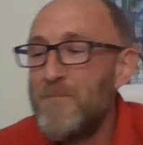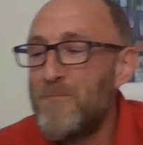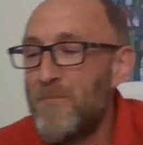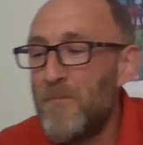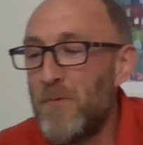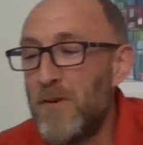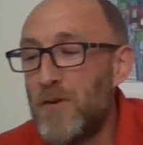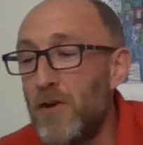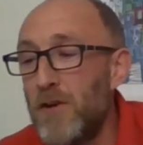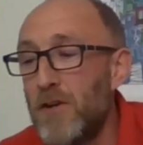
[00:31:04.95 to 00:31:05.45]

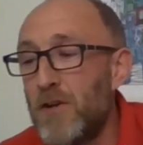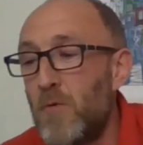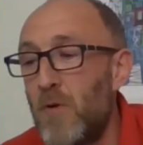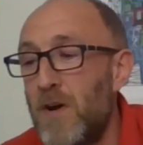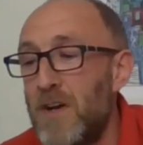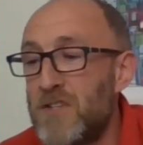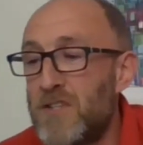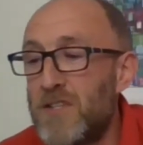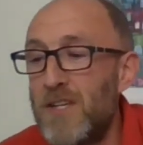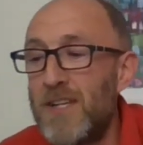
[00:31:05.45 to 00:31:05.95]
We've got a
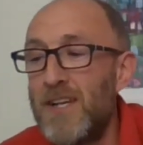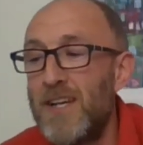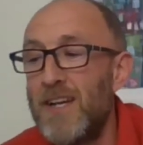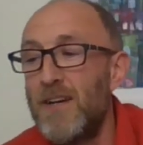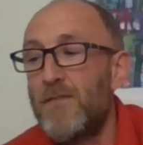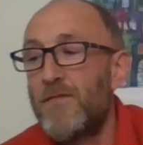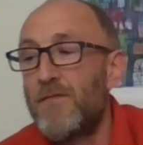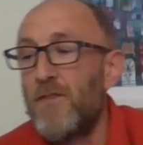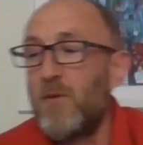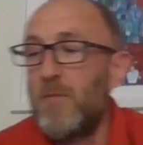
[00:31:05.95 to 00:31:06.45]
question
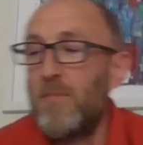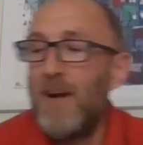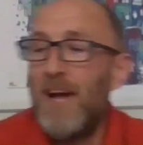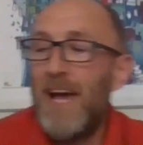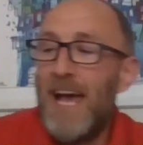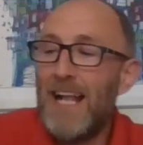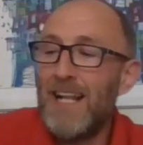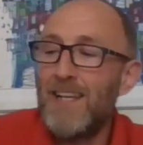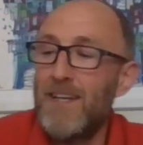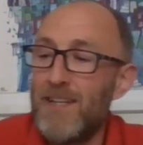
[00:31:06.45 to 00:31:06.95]
here from
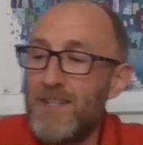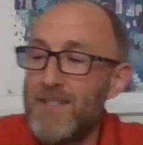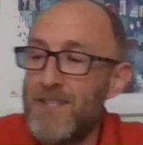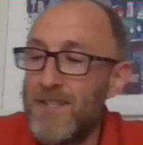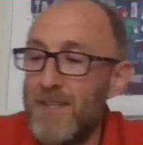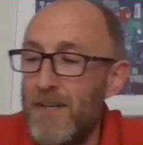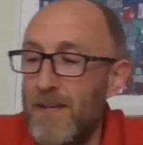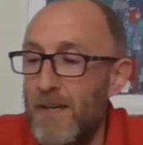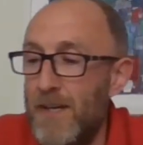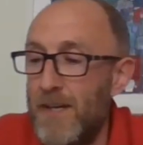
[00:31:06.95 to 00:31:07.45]
Elliot
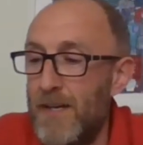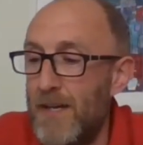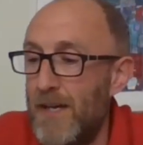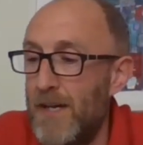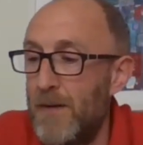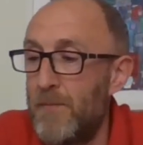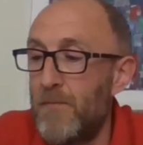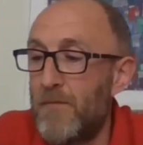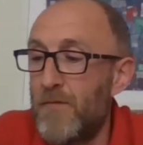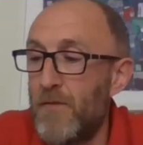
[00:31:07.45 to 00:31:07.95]

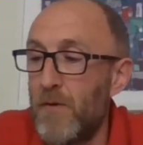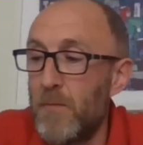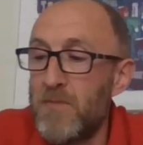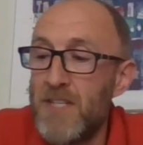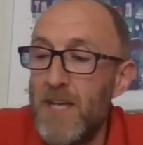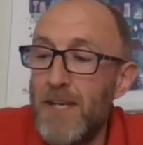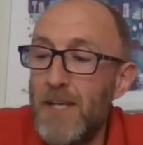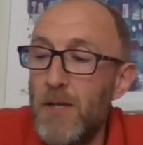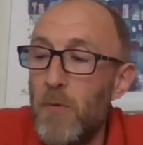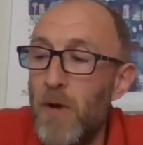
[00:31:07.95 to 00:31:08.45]
from
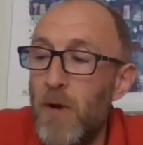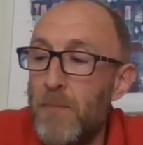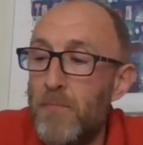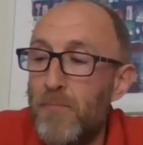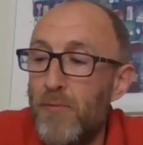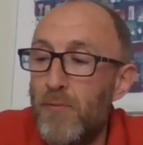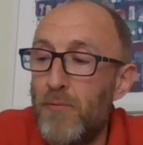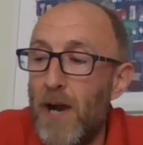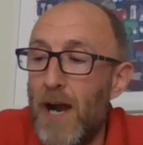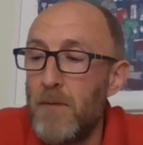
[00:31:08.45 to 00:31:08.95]
Sandyway
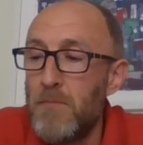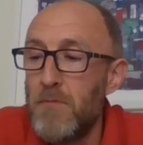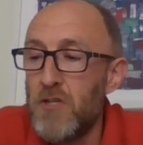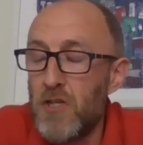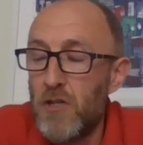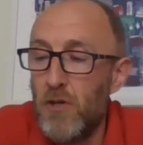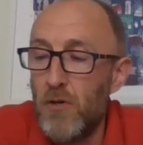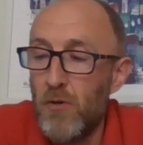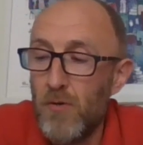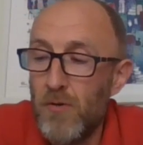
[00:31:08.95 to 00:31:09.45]
Primary
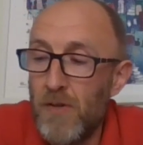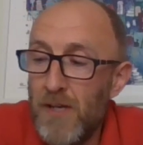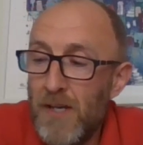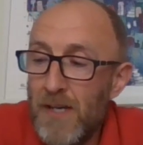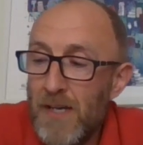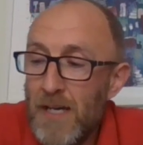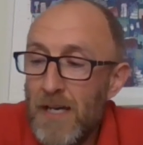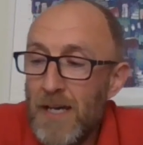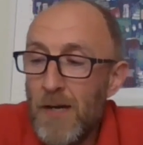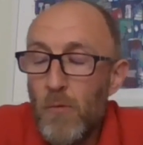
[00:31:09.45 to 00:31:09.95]
School.
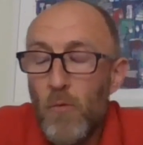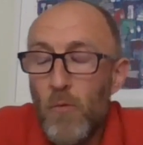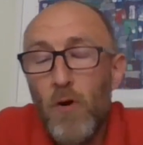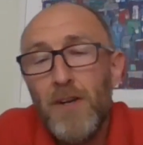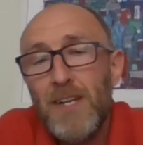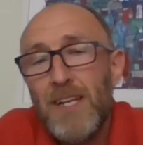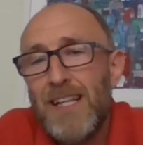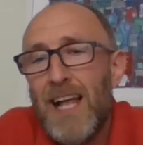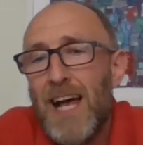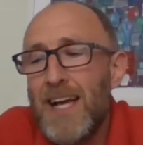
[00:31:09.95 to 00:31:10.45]
What
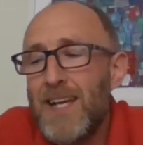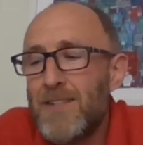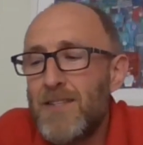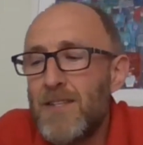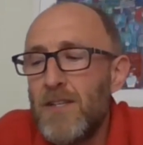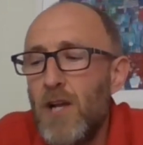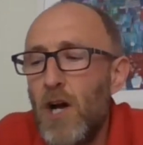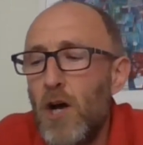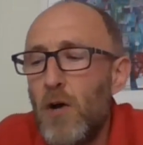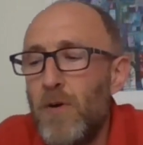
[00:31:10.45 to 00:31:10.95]
he'd like
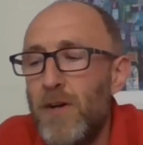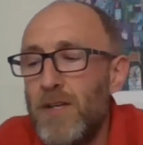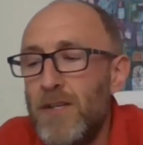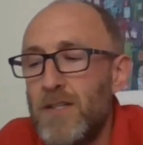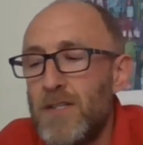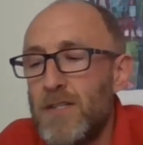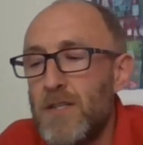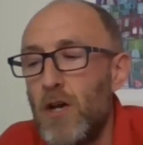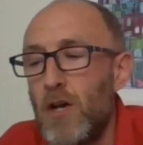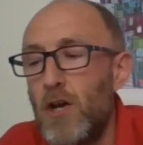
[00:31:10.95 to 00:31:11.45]
to know
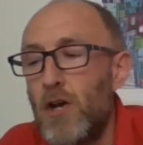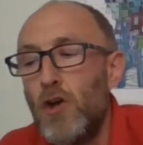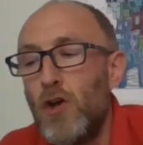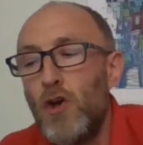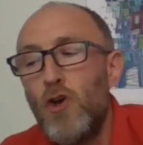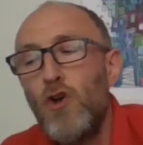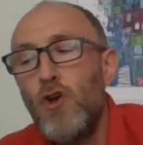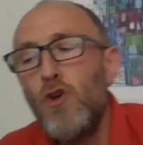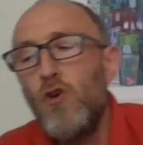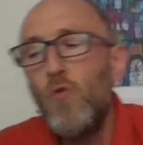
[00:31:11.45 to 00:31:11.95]
is
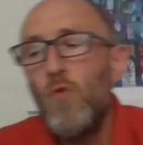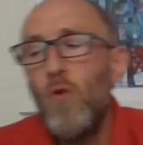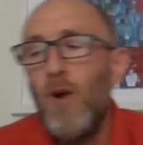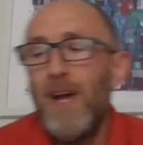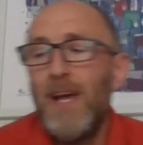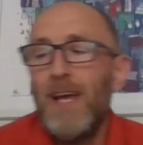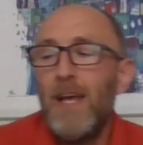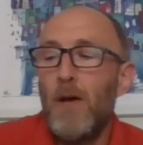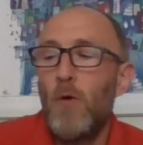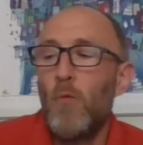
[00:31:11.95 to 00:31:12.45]
who
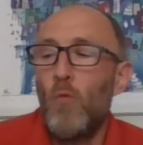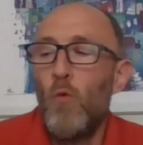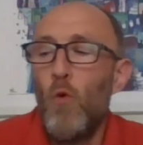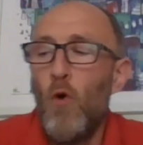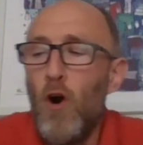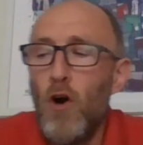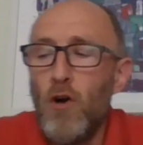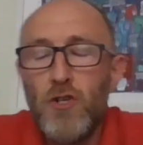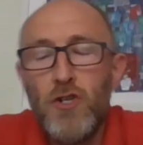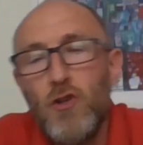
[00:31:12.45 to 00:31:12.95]

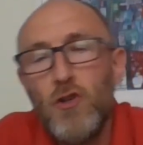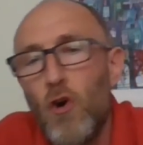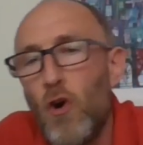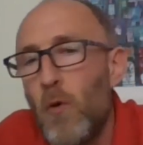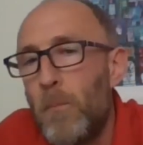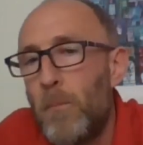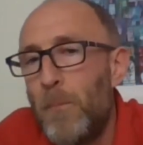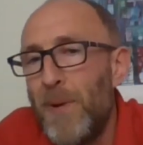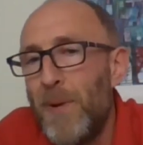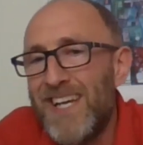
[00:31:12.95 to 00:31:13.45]
was
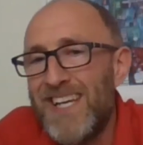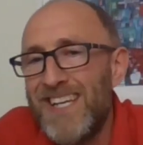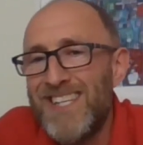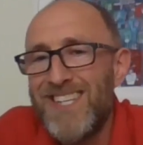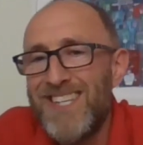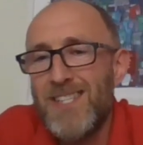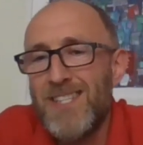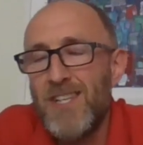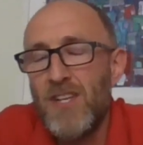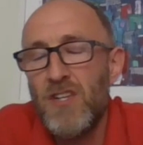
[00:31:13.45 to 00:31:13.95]
your
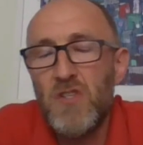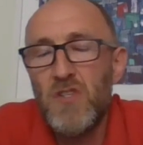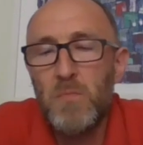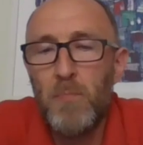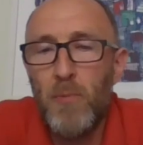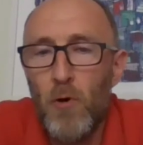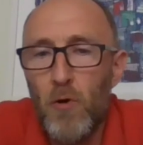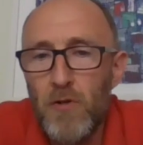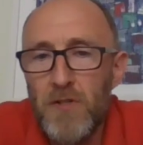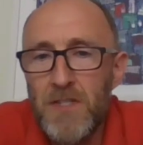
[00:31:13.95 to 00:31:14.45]
biggest
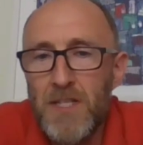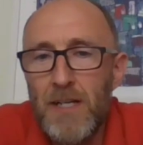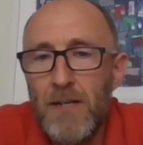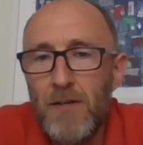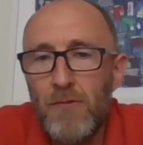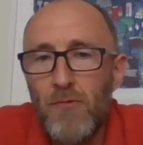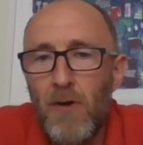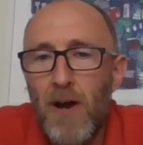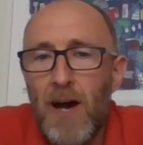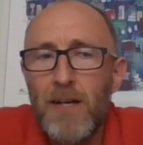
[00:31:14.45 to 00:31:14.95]
sporting
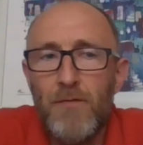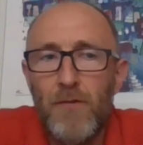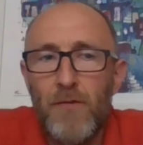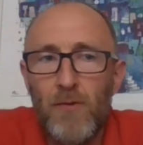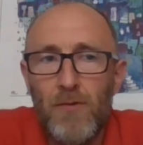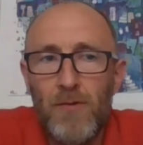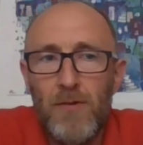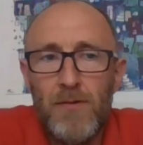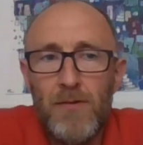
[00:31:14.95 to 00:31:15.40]
rival?